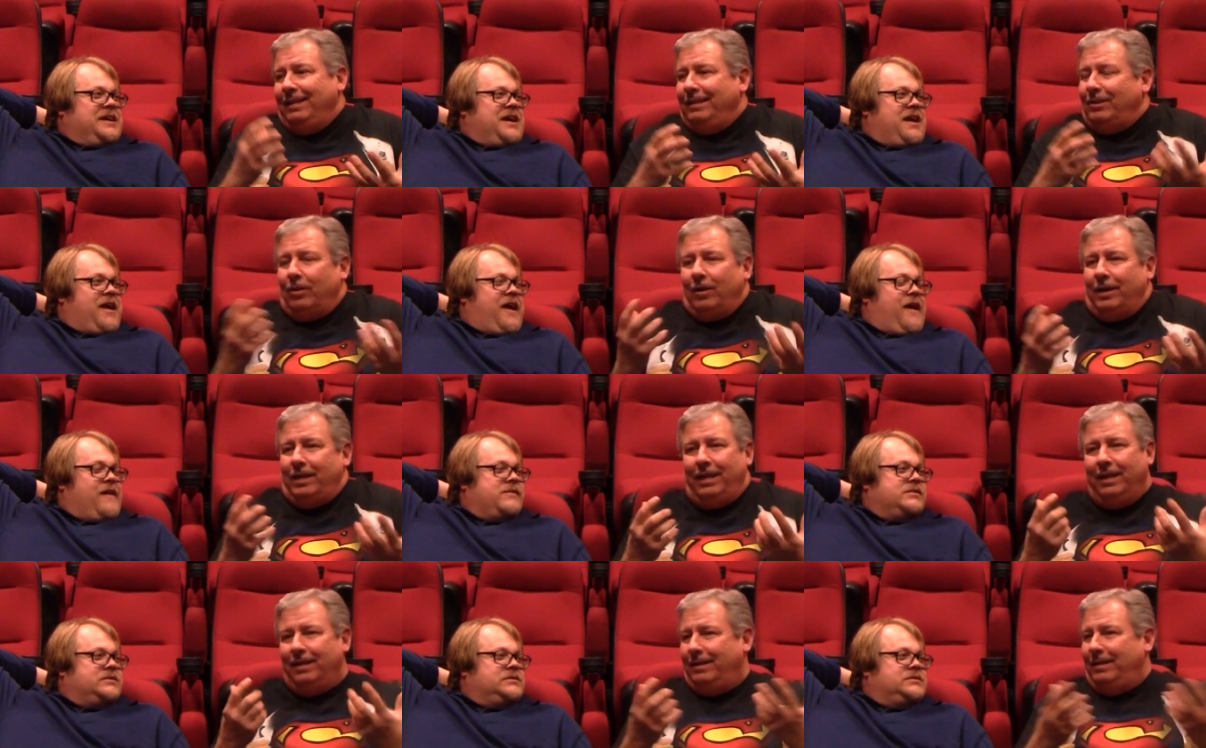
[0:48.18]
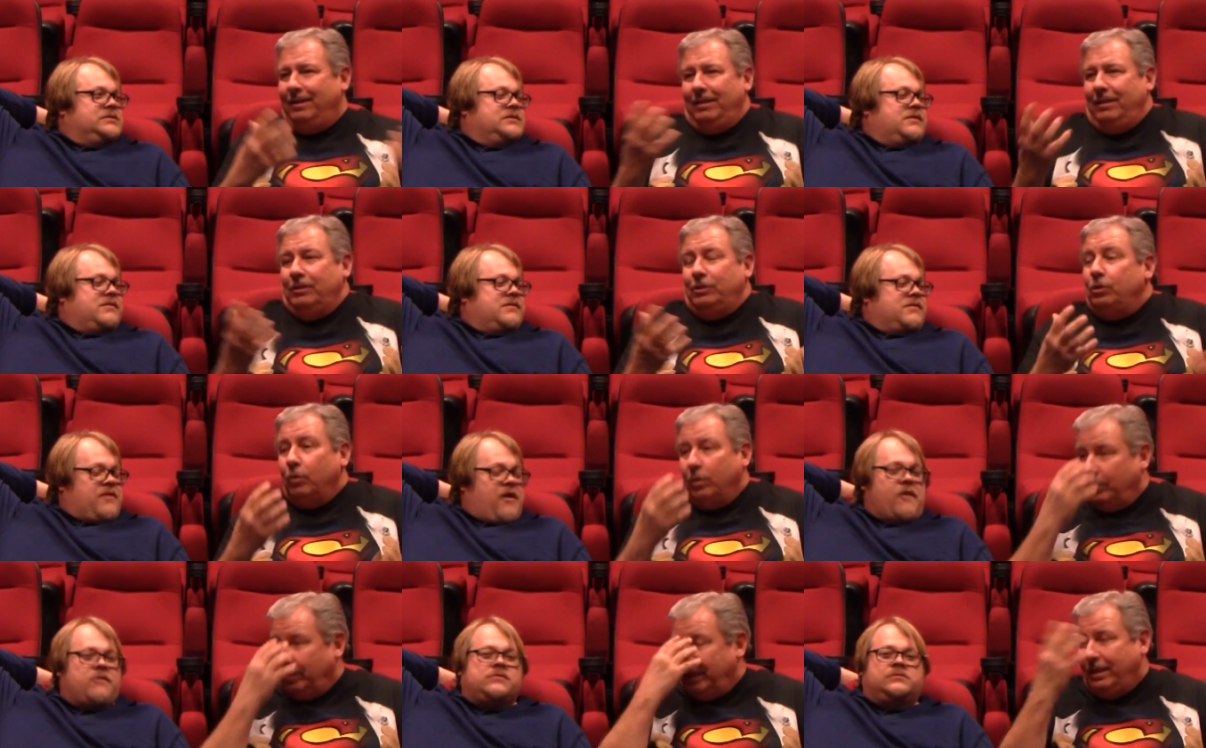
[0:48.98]
Speaker 1: Clark Kent is
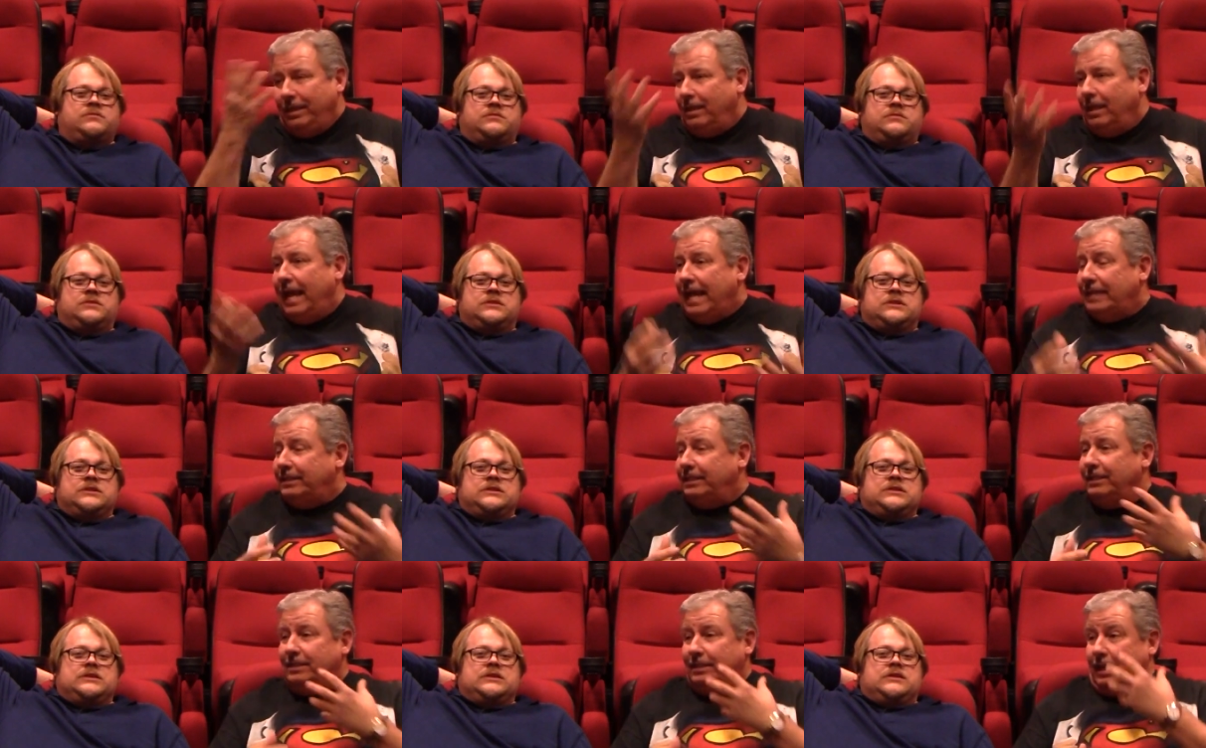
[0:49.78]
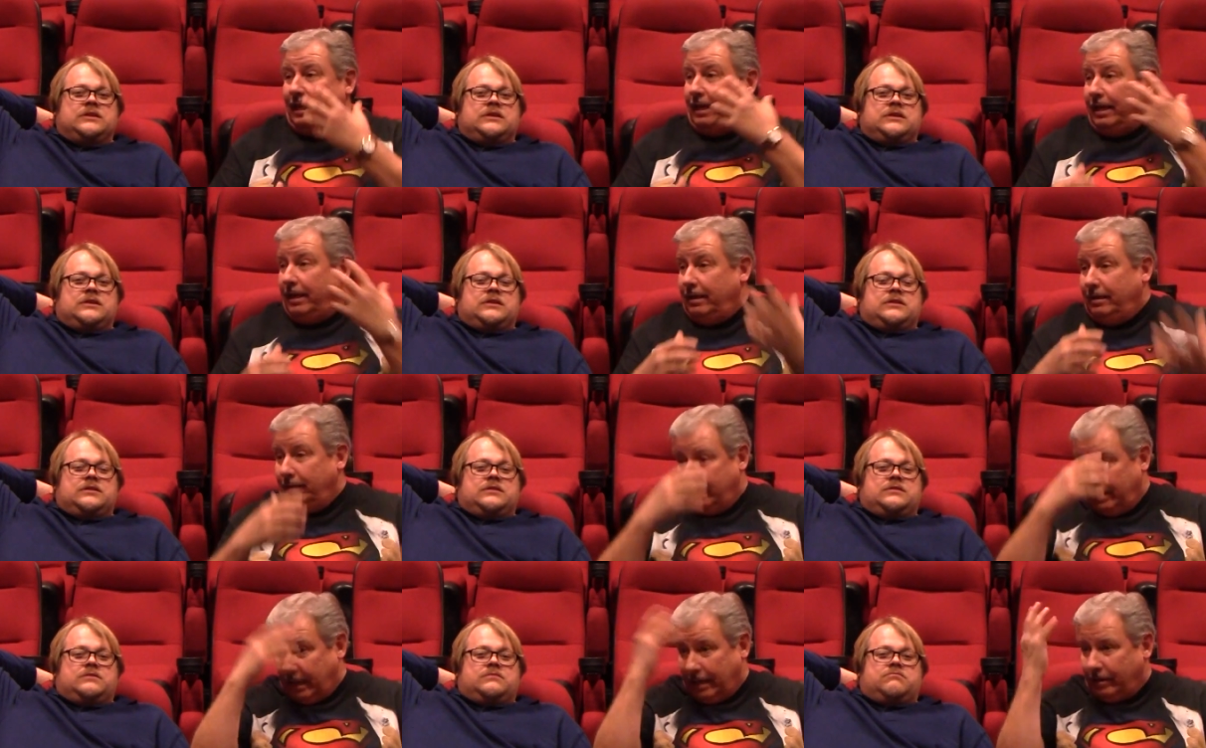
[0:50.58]
normally glasses and,
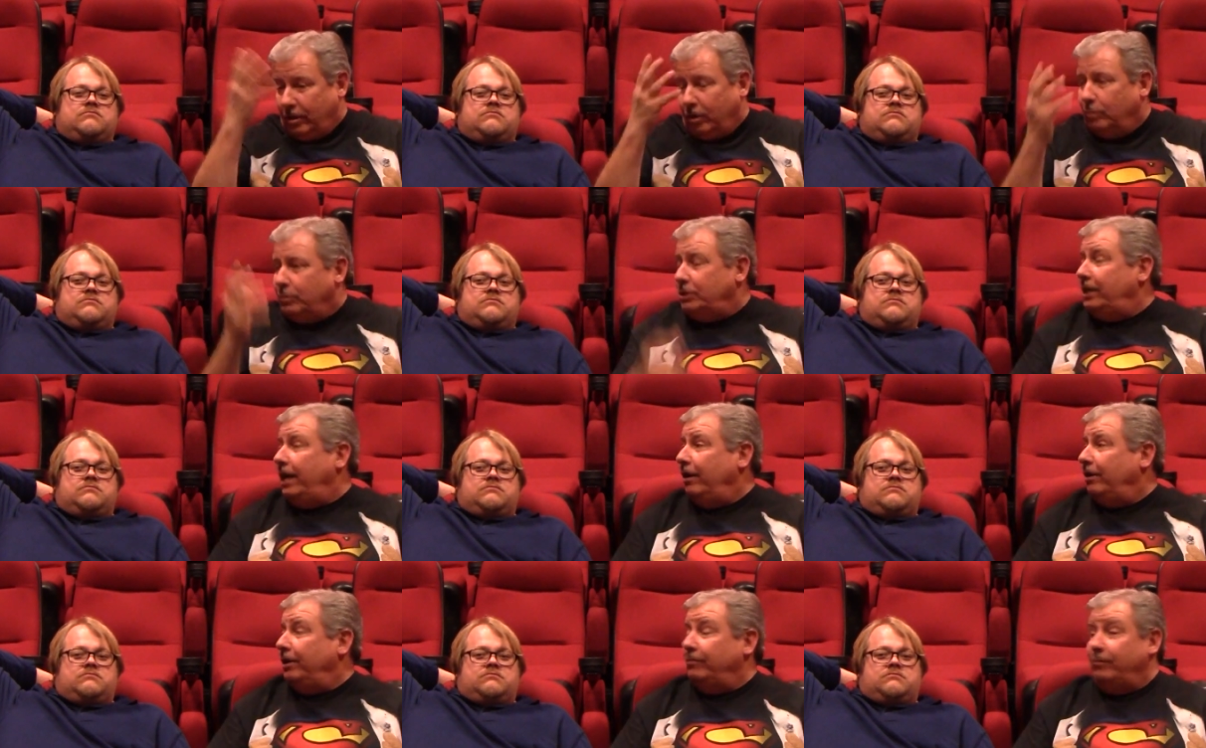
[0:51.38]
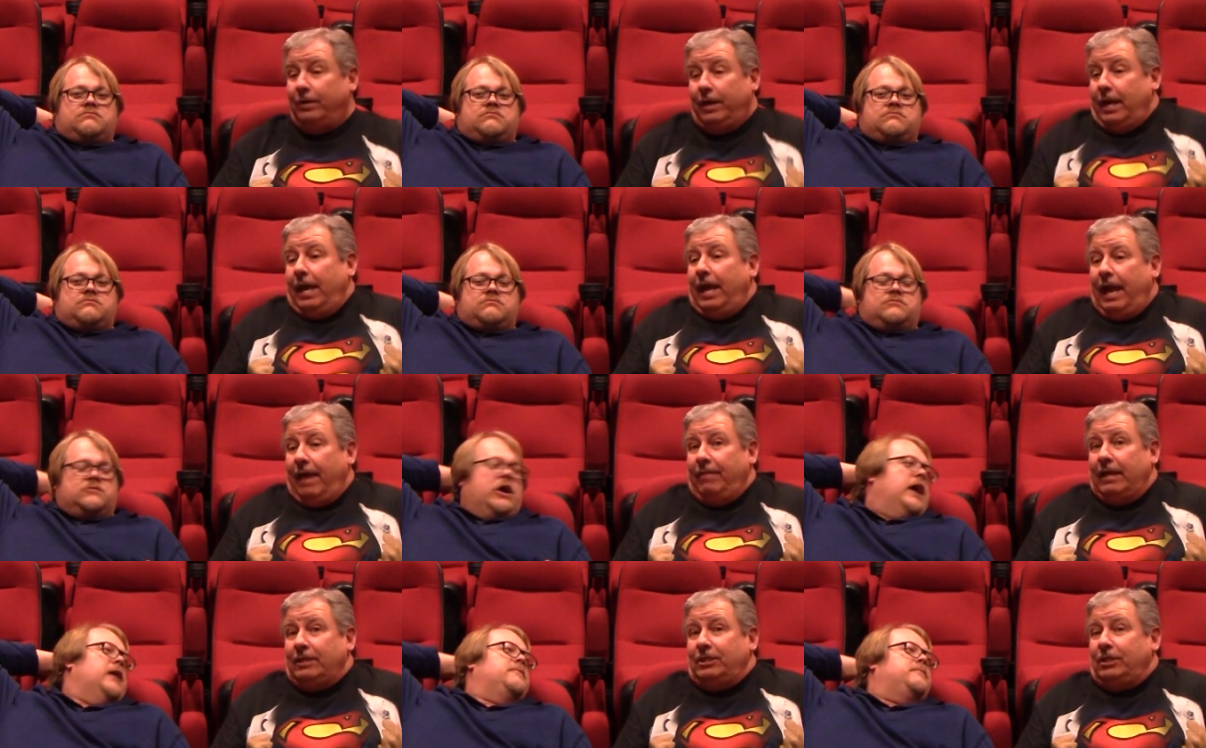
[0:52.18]
and combs his hair different, and
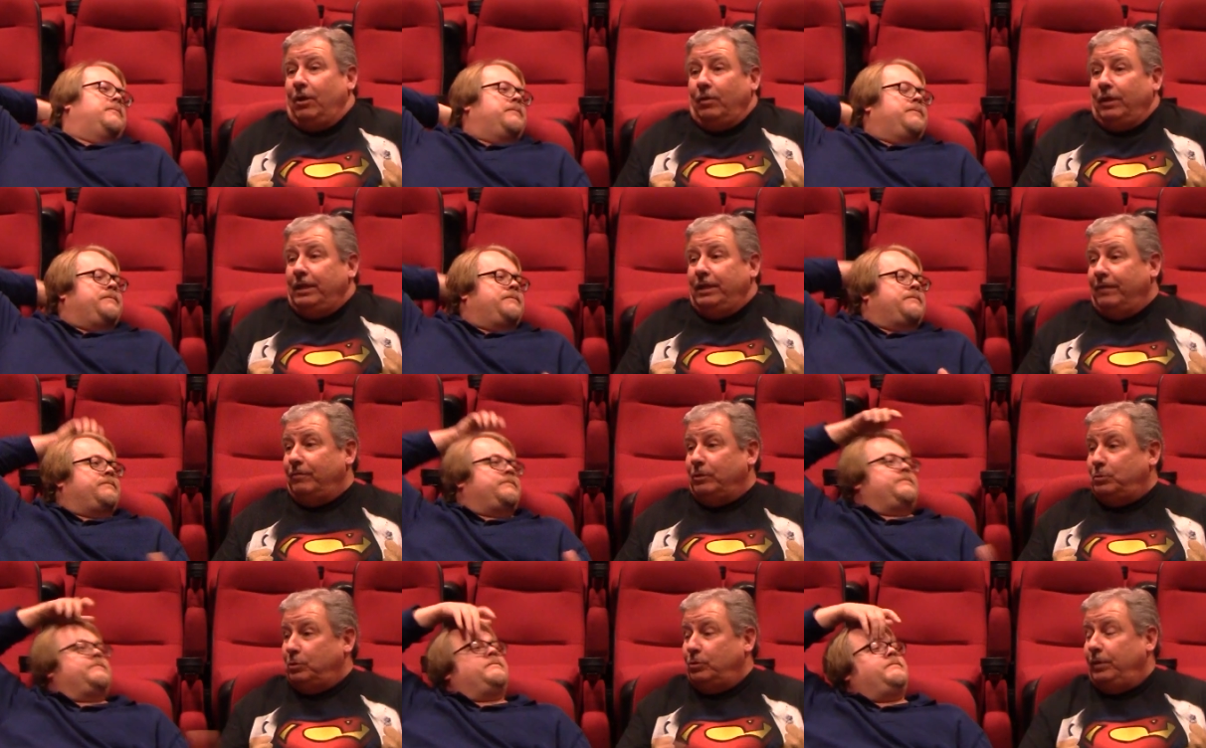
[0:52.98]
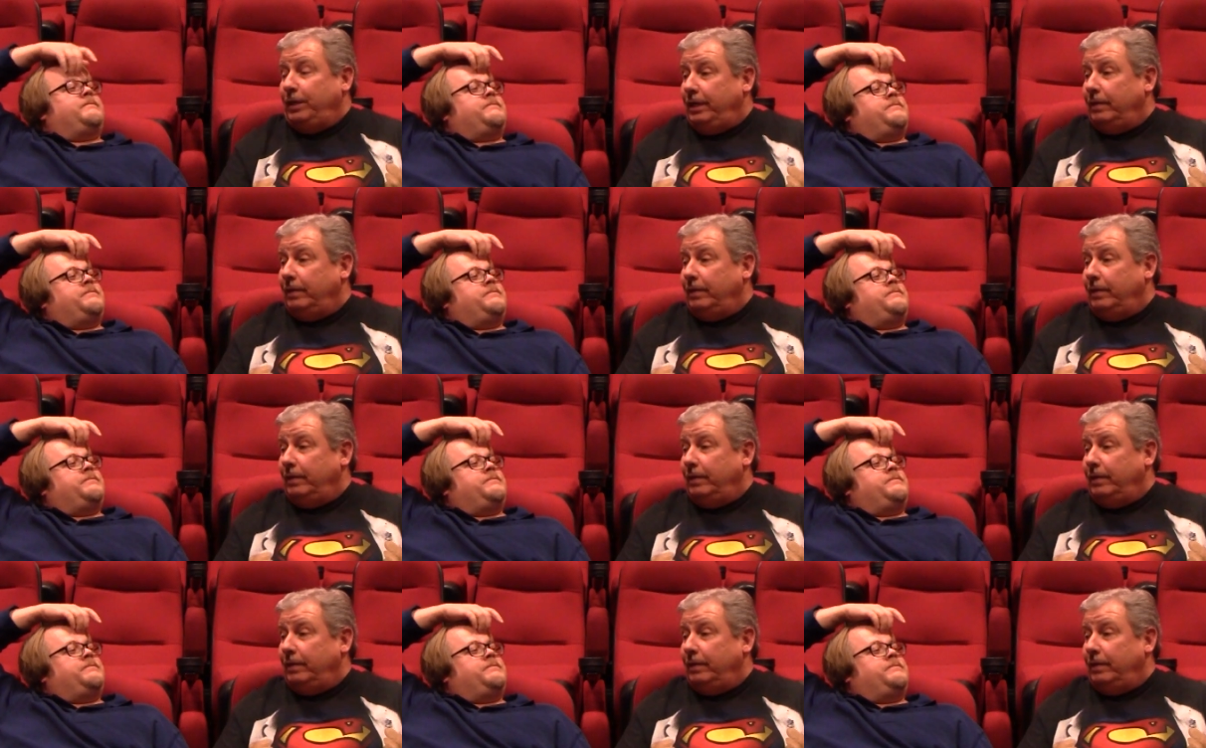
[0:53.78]
right. that's the only difference between